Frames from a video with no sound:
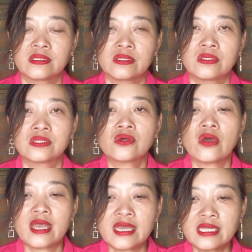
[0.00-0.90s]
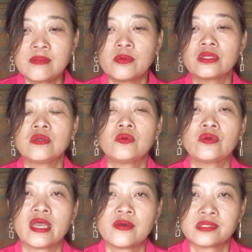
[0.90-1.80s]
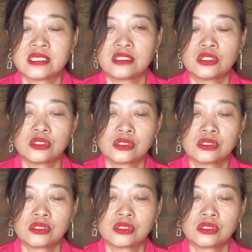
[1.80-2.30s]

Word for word: So anybody who helps teachers